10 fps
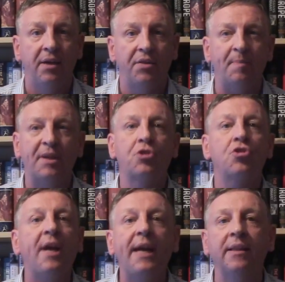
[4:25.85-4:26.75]
The
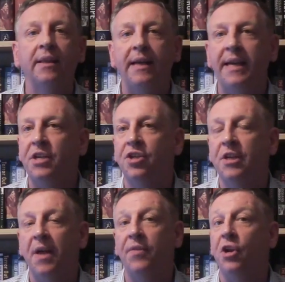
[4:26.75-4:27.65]
betrayal
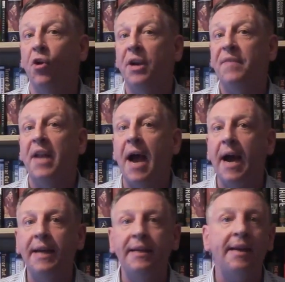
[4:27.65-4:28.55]
is, they're not even
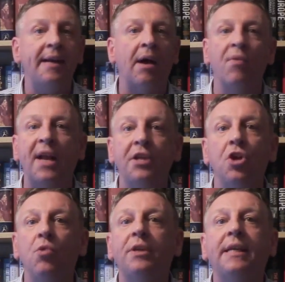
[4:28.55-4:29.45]
hiding it now. They
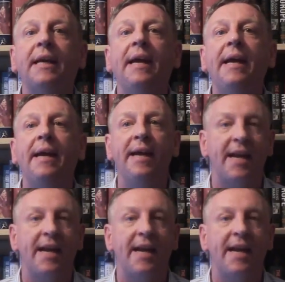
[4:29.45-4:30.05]
don't care.